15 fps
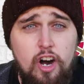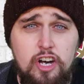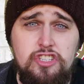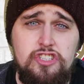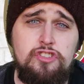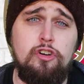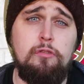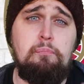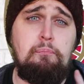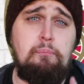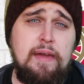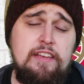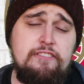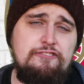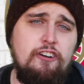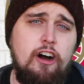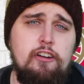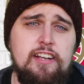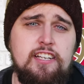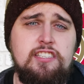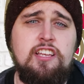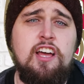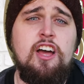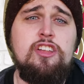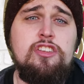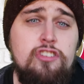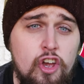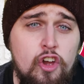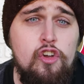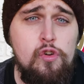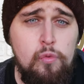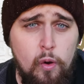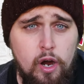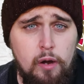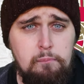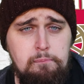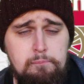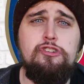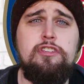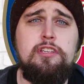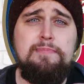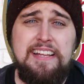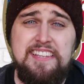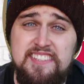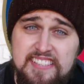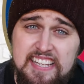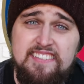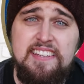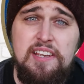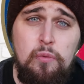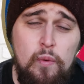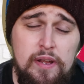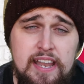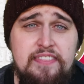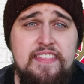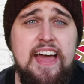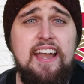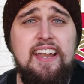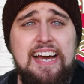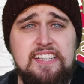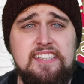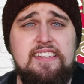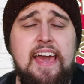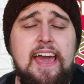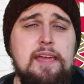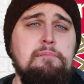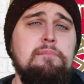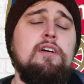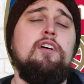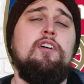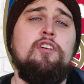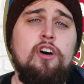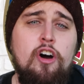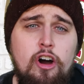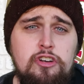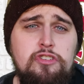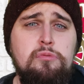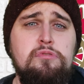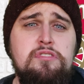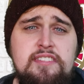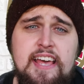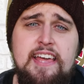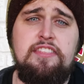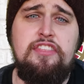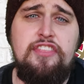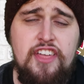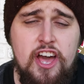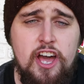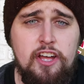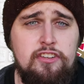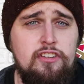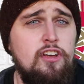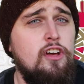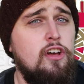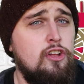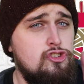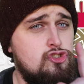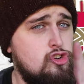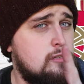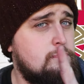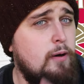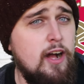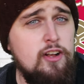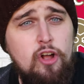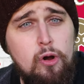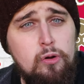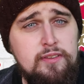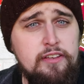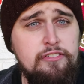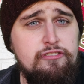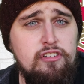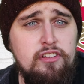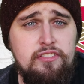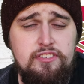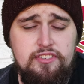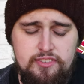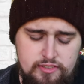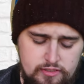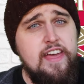Arsenal beat Forest 2-1. Due to Man City winning their last game, Arsenal sit in third just by goal difference.